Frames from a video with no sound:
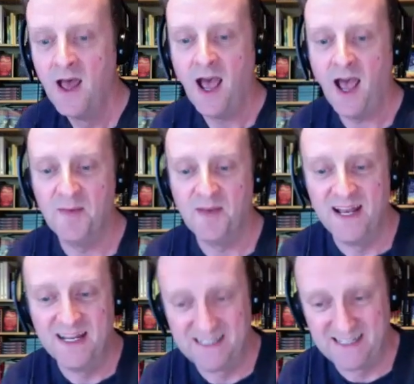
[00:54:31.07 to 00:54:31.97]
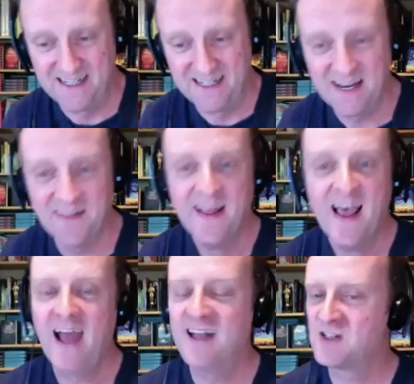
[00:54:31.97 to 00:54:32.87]
So, and
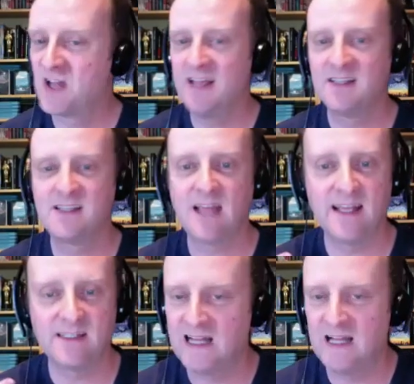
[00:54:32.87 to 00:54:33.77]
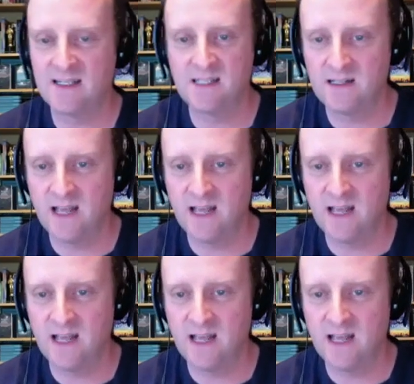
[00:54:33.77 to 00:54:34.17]
it's classic.